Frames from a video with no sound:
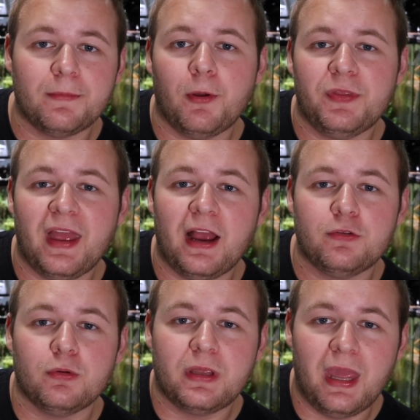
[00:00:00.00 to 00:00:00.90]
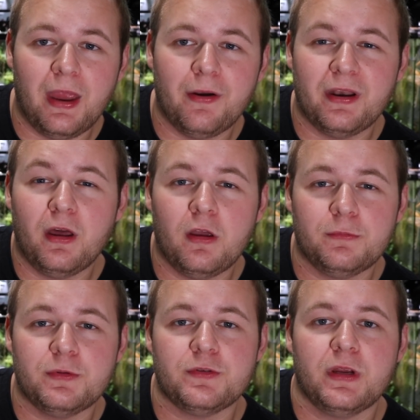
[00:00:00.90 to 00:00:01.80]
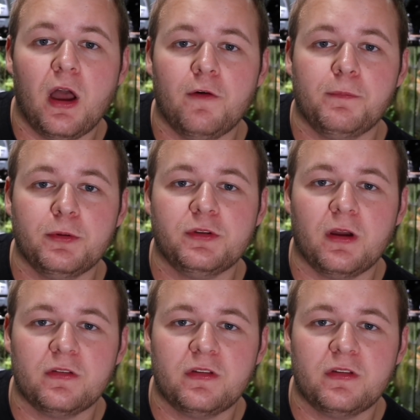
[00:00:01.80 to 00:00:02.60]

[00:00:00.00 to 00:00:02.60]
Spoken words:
about the actual care and husbandry of blue-tongue